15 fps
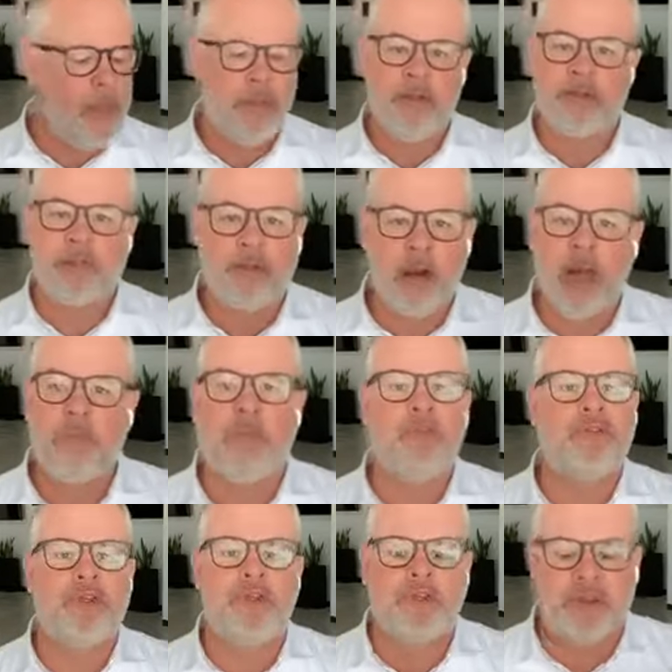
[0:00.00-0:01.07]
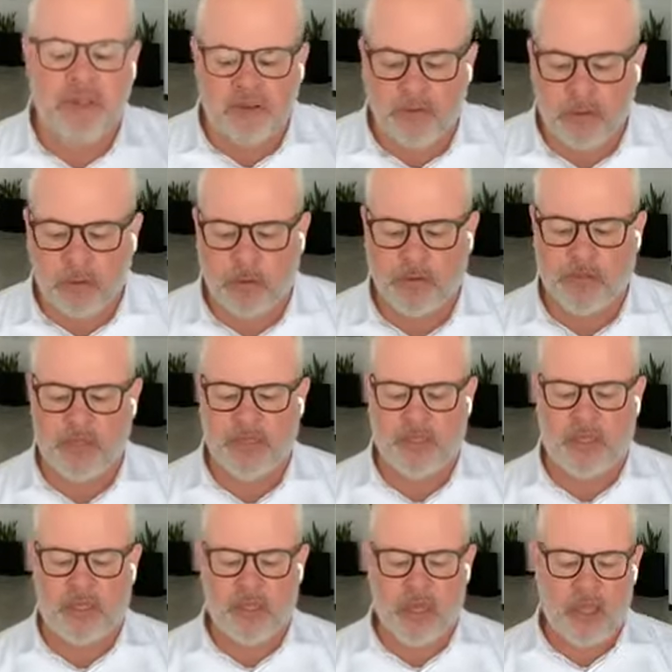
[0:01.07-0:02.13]
There's problems. There's difficulties
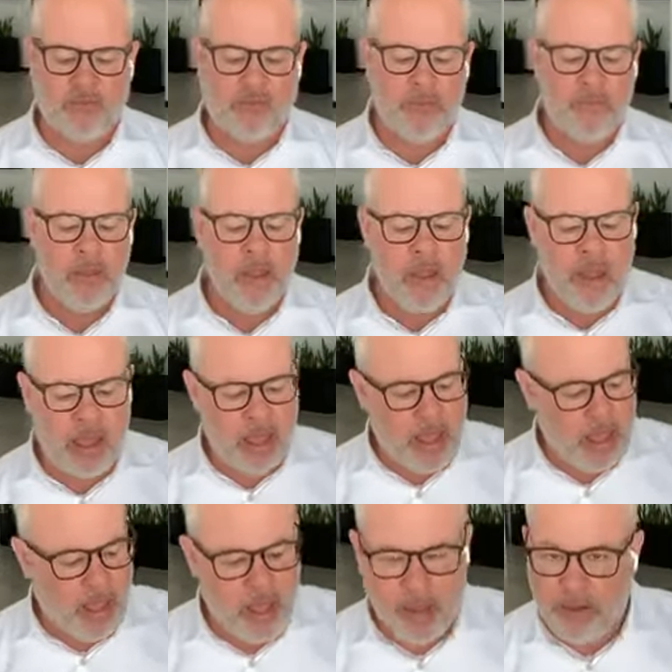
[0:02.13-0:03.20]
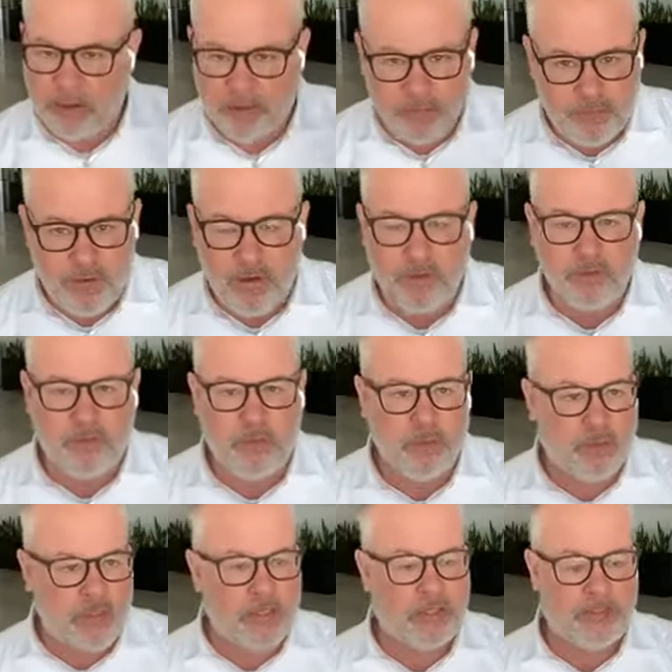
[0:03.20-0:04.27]
in life, and there's fearful
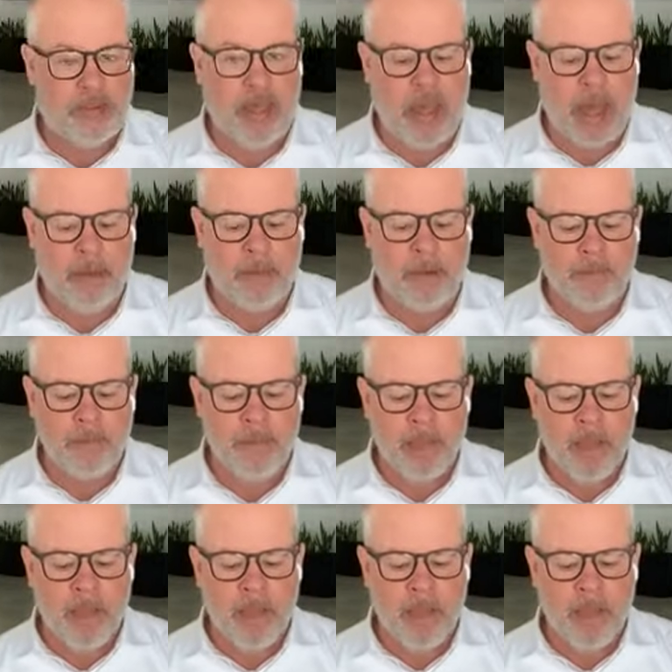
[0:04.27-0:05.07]
things to be had, but